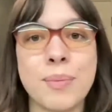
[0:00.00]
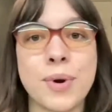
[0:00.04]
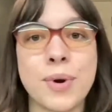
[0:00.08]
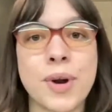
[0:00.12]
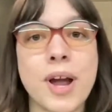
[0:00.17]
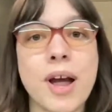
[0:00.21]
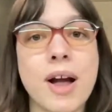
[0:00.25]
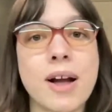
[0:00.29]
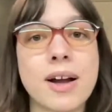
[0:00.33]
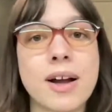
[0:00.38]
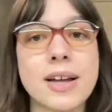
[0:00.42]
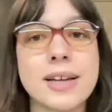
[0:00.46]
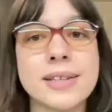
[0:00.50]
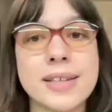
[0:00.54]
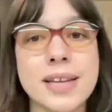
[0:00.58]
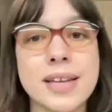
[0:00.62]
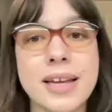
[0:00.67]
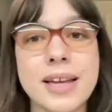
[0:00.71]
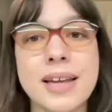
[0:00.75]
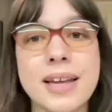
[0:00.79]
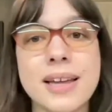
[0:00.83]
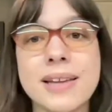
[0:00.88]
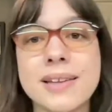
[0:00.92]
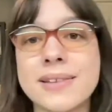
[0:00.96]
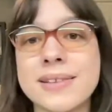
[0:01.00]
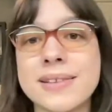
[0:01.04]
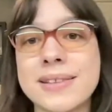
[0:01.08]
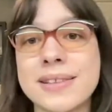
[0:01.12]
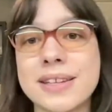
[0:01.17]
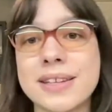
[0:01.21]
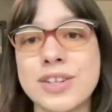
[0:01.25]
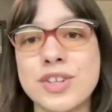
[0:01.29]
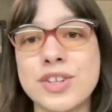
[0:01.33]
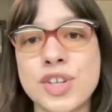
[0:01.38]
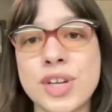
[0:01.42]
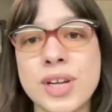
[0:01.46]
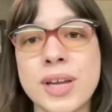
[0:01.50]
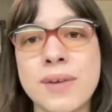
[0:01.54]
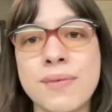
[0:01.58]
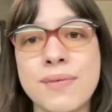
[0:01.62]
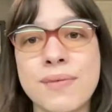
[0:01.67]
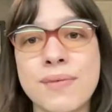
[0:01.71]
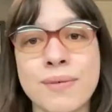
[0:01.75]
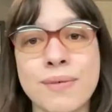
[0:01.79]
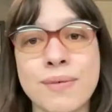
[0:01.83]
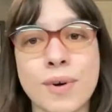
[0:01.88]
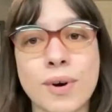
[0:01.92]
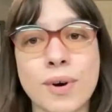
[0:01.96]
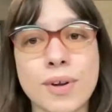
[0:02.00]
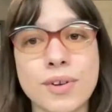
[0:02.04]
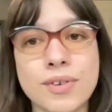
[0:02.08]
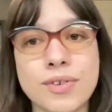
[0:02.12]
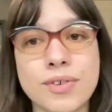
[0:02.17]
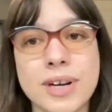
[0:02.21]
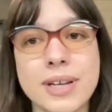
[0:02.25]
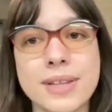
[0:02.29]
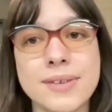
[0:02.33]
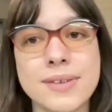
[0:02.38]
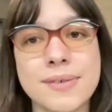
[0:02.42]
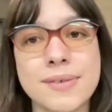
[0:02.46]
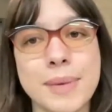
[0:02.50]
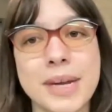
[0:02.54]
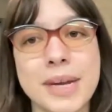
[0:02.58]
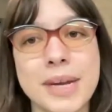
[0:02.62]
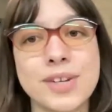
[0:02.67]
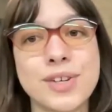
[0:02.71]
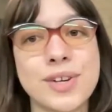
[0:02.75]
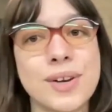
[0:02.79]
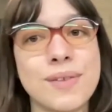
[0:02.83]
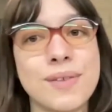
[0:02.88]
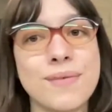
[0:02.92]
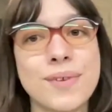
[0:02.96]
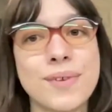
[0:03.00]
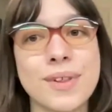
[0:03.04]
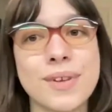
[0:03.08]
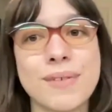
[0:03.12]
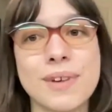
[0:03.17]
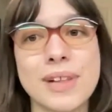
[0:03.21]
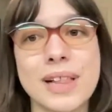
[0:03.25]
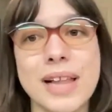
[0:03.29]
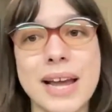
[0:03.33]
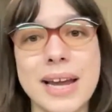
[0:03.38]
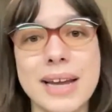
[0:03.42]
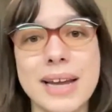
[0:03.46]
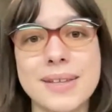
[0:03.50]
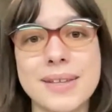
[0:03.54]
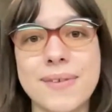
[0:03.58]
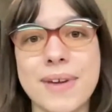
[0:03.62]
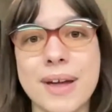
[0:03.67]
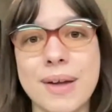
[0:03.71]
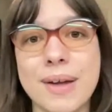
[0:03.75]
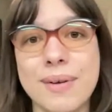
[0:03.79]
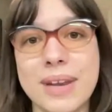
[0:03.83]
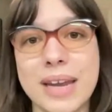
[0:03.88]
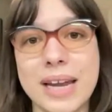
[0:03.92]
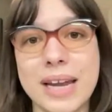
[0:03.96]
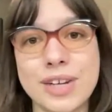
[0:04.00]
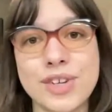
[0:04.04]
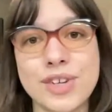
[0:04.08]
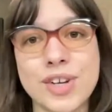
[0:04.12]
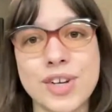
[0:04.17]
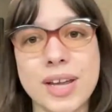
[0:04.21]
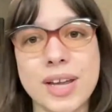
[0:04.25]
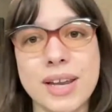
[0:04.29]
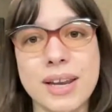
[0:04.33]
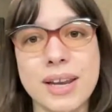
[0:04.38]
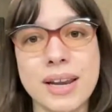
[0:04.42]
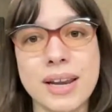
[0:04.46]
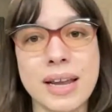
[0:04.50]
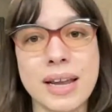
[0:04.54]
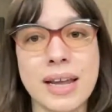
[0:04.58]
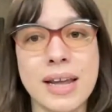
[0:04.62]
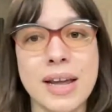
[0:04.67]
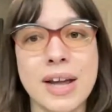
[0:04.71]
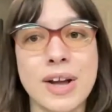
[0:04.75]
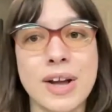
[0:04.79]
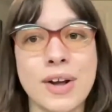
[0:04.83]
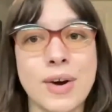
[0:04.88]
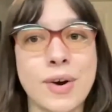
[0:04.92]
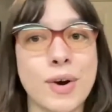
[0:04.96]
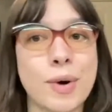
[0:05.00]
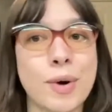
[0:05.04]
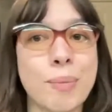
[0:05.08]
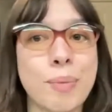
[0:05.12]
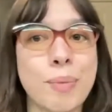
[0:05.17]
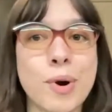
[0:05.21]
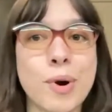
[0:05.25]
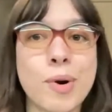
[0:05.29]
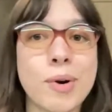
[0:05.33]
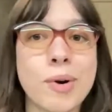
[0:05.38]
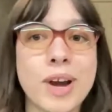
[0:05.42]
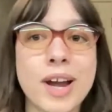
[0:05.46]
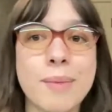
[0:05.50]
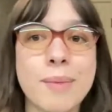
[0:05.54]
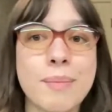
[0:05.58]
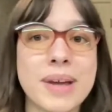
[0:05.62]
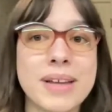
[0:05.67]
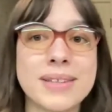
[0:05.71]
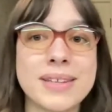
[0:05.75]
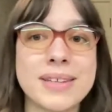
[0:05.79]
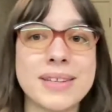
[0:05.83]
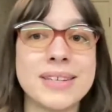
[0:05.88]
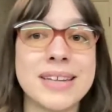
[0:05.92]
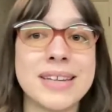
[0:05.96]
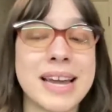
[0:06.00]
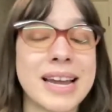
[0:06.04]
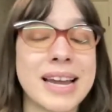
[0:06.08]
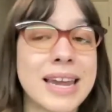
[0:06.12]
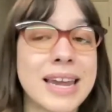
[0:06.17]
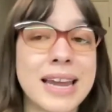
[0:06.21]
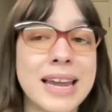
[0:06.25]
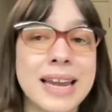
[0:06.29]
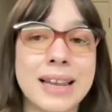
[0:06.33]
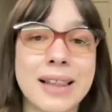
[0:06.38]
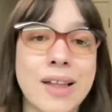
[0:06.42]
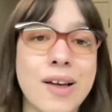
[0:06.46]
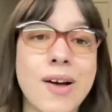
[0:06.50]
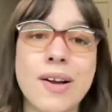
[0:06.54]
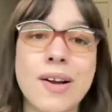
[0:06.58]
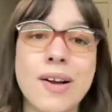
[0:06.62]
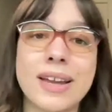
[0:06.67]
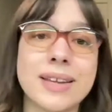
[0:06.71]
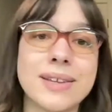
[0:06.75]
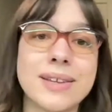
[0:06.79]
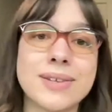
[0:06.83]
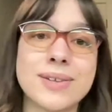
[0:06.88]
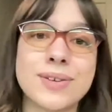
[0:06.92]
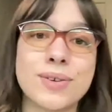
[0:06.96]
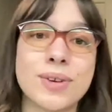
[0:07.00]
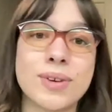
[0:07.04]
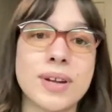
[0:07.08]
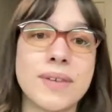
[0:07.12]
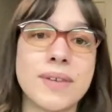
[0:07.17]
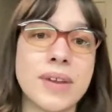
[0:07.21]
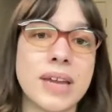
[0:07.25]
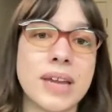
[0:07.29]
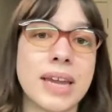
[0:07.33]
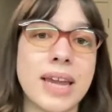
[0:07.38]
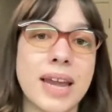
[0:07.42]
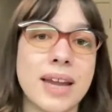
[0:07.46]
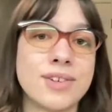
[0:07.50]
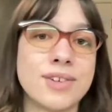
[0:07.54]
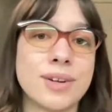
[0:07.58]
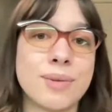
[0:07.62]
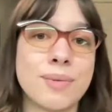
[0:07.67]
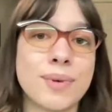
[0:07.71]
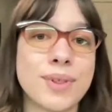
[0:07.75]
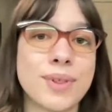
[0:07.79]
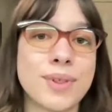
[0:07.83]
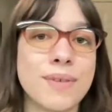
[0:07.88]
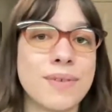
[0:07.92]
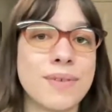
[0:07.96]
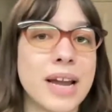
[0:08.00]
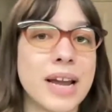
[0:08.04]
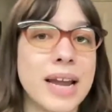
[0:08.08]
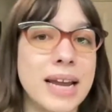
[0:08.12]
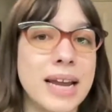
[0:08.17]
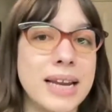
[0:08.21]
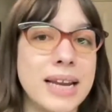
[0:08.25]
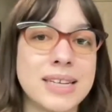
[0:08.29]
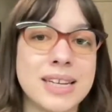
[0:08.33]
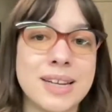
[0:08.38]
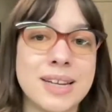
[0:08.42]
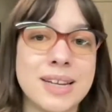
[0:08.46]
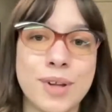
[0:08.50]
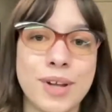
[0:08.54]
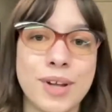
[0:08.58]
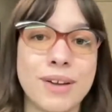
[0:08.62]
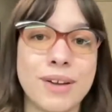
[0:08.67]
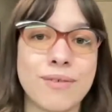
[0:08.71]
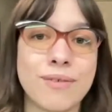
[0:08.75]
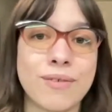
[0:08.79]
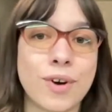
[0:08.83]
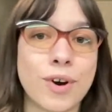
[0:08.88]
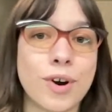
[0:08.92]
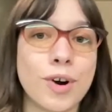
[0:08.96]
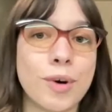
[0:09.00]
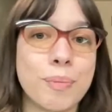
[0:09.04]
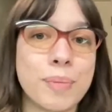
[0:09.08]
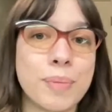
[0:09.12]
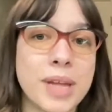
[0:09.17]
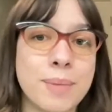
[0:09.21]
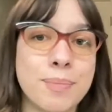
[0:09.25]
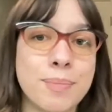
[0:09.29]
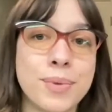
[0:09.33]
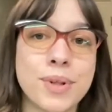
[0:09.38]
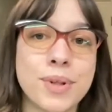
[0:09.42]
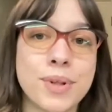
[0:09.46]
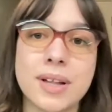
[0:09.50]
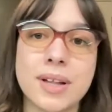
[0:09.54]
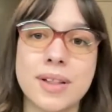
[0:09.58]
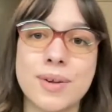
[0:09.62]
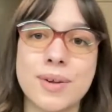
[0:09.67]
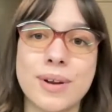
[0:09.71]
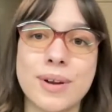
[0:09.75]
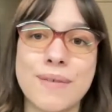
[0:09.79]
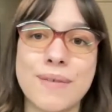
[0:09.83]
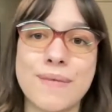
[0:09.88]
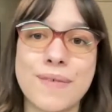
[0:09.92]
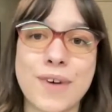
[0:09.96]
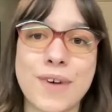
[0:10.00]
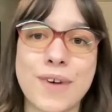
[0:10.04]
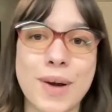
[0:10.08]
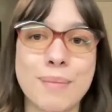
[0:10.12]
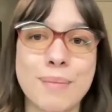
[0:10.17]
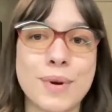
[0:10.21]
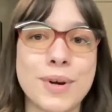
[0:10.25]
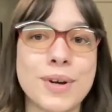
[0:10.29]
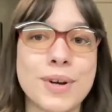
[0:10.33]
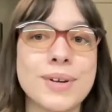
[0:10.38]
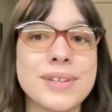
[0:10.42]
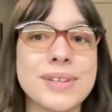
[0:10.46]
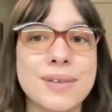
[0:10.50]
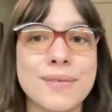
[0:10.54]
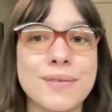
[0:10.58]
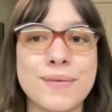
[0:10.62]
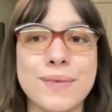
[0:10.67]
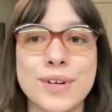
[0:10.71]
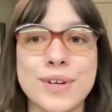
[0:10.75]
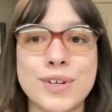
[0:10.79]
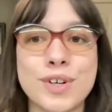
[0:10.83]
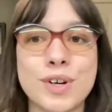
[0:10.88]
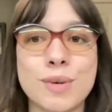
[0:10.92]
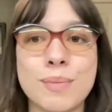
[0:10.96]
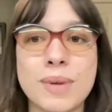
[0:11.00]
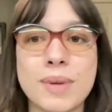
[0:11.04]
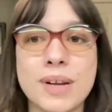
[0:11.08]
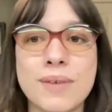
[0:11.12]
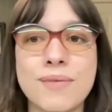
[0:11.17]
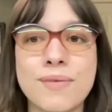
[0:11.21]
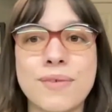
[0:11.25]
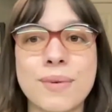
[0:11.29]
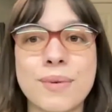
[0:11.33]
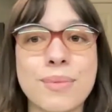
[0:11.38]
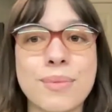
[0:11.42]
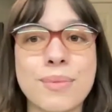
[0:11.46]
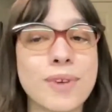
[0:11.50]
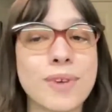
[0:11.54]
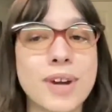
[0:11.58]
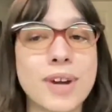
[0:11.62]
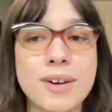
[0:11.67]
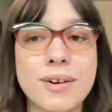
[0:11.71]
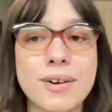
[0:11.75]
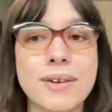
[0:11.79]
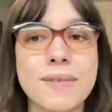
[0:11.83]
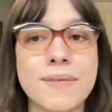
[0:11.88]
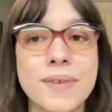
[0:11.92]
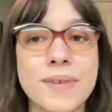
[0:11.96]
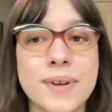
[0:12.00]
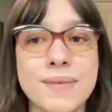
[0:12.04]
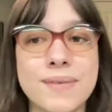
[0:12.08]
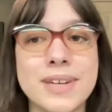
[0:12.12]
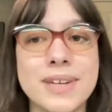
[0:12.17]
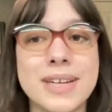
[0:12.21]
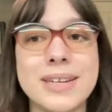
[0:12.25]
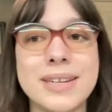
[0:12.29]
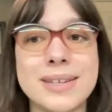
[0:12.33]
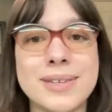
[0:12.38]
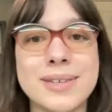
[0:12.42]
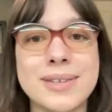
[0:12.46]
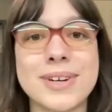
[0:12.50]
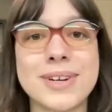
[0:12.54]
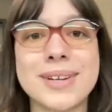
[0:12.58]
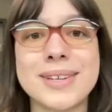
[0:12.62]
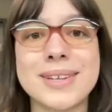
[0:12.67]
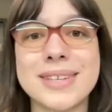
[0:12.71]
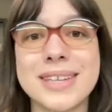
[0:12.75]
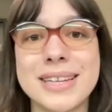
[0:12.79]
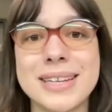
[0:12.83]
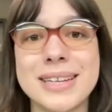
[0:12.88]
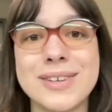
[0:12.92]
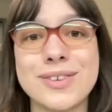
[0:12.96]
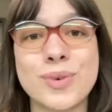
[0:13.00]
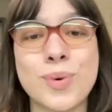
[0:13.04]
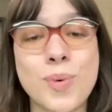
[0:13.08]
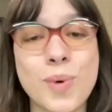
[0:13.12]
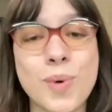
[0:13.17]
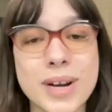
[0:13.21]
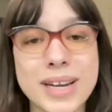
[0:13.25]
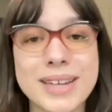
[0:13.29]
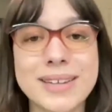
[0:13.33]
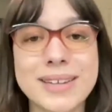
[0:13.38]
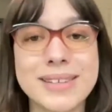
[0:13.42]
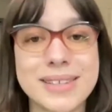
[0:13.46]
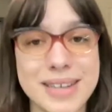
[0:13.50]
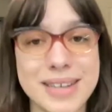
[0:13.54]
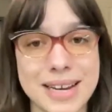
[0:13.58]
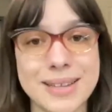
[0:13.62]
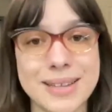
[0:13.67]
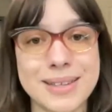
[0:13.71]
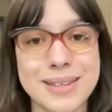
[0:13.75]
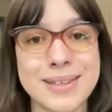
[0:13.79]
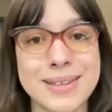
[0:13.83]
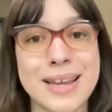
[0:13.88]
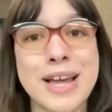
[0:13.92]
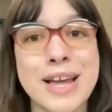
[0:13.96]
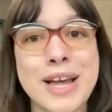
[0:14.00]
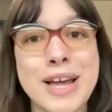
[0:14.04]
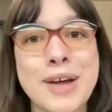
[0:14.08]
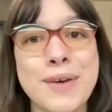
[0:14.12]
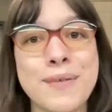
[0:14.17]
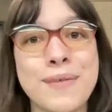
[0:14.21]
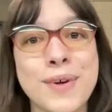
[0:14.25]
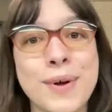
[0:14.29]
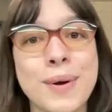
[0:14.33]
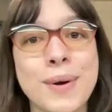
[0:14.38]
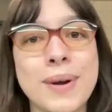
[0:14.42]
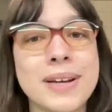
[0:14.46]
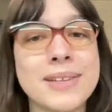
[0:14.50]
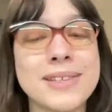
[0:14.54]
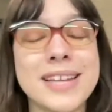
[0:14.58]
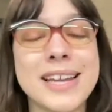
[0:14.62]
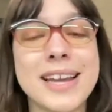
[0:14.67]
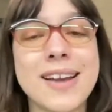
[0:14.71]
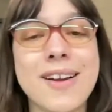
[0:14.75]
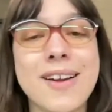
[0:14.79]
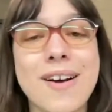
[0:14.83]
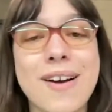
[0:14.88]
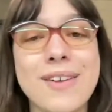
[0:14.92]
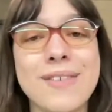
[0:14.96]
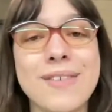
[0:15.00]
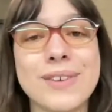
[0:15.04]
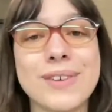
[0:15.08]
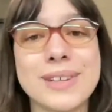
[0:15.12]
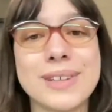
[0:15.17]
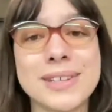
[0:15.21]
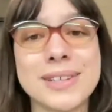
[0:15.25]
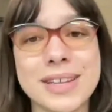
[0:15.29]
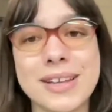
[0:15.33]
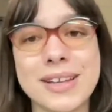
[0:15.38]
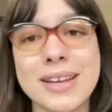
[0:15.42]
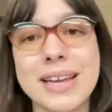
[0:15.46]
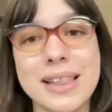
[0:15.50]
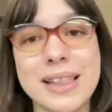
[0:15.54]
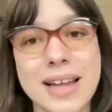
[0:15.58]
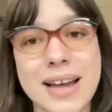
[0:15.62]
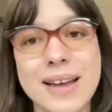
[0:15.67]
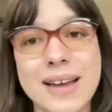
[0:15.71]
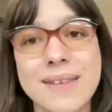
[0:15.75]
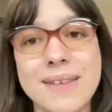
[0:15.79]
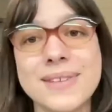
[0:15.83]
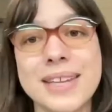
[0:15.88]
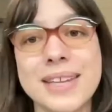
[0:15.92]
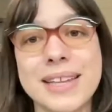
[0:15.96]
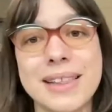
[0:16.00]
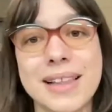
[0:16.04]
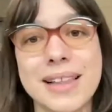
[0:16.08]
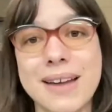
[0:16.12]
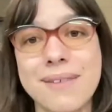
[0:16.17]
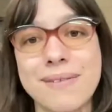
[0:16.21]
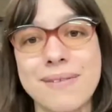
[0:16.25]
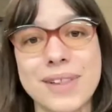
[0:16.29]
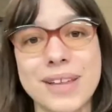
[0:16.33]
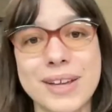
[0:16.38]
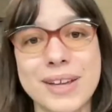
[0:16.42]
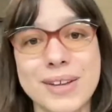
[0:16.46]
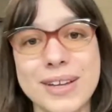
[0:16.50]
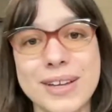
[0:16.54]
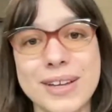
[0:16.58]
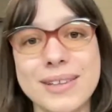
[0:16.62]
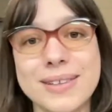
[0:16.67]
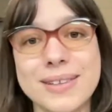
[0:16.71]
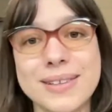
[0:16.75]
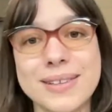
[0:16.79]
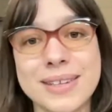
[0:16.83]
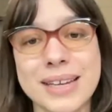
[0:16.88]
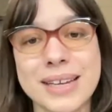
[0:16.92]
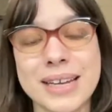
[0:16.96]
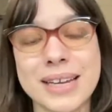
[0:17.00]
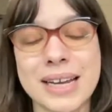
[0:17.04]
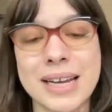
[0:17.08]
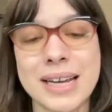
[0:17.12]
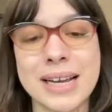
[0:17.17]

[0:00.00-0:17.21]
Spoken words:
Priyanka Singh is the Chief of Rural Transformation for the Reliance Foundation. Her program has a decade-long history of engaging with over 18 million rural people, including farmers and fishermen from 350 districts in 20 states, focusing on resilient lives and livelihoods.